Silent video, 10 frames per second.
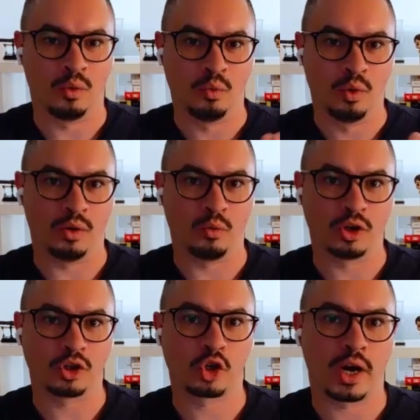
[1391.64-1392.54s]

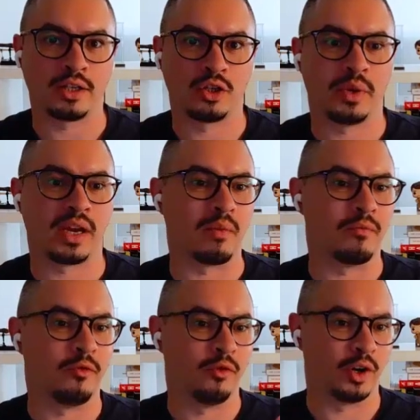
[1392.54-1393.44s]
we're trying to
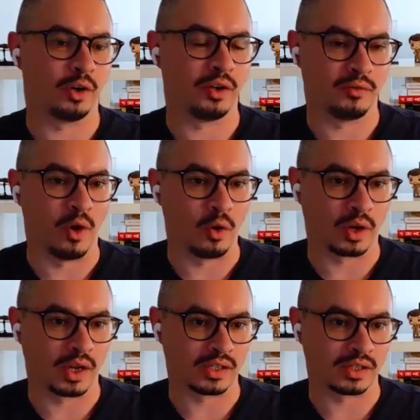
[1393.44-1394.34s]
become very
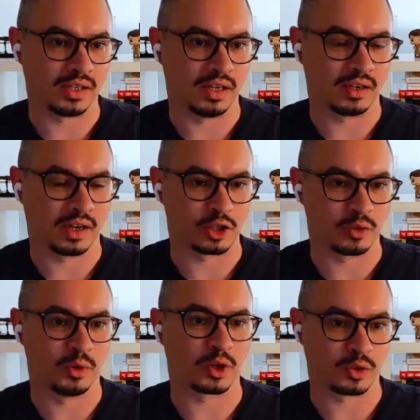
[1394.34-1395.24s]
focused in the
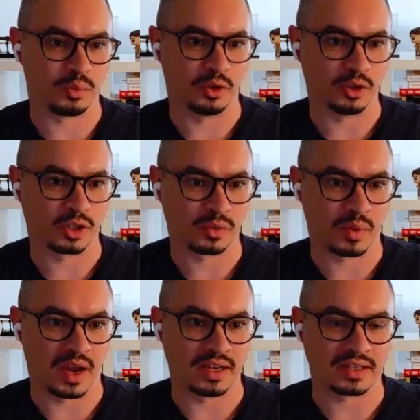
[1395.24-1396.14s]
customer experience
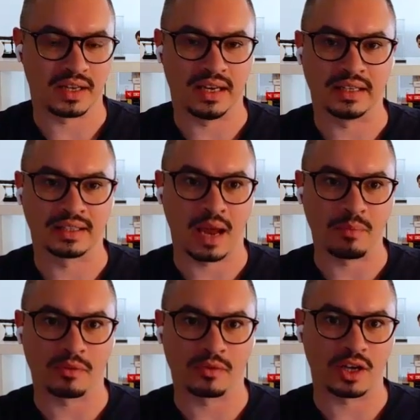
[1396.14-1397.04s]
space and the
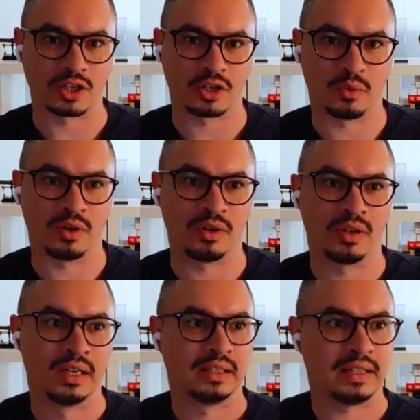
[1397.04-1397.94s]
type of customer
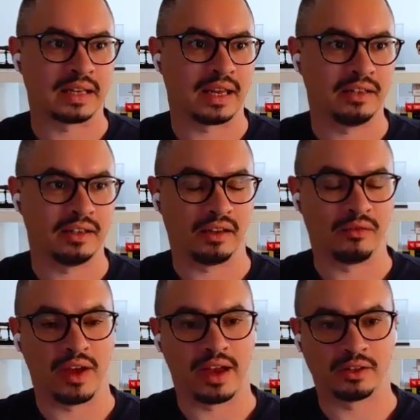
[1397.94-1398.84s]
that can take
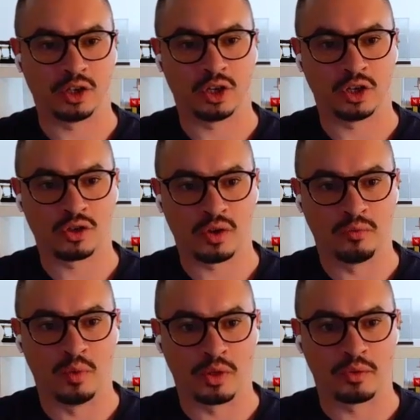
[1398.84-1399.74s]
advantage
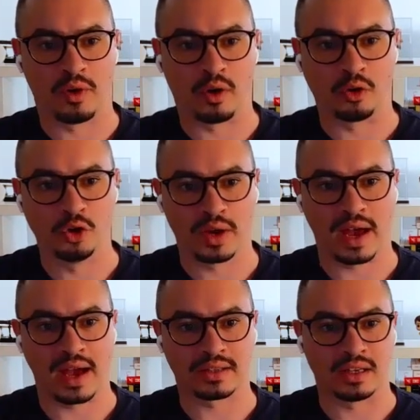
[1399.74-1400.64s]
of both of our
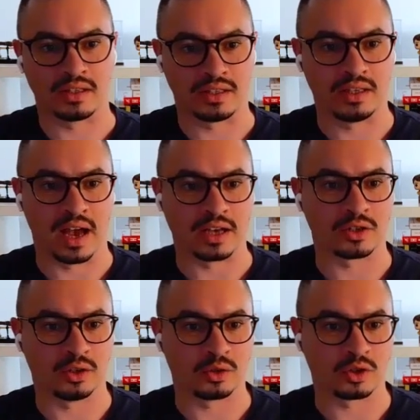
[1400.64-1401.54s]
UCaaS and CCaaS
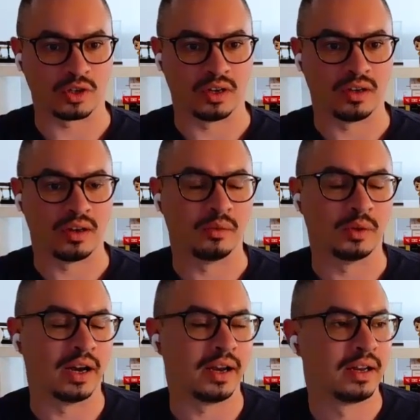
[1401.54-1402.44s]
solution,
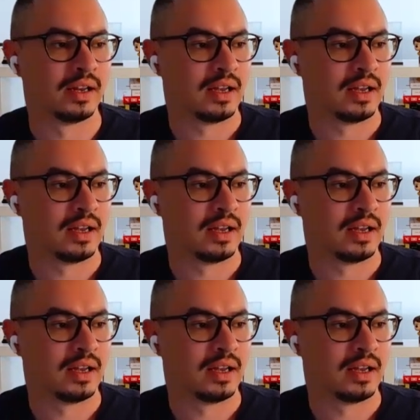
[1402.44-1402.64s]
right?